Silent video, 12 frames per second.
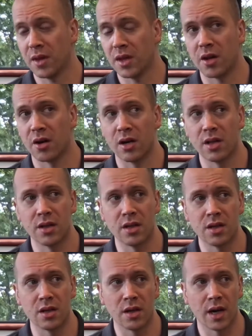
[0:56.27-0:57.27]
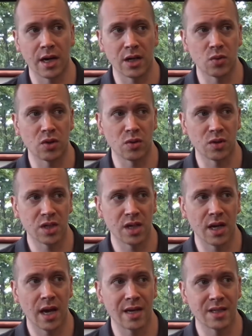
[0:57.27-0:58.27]
that are in the, I guess what you would
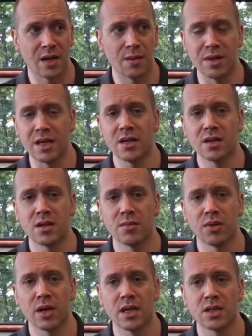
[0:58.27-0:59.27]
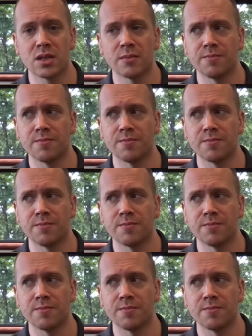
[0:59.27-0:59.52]
say, SMB place,